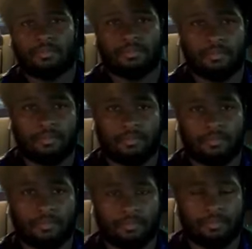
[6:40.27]

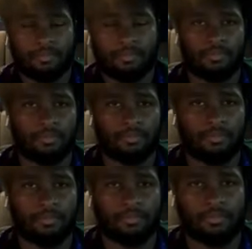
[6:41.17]

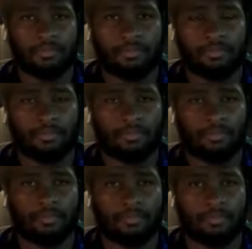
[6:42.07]

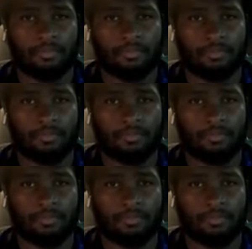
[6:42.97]
No words are spoken by the person on screen.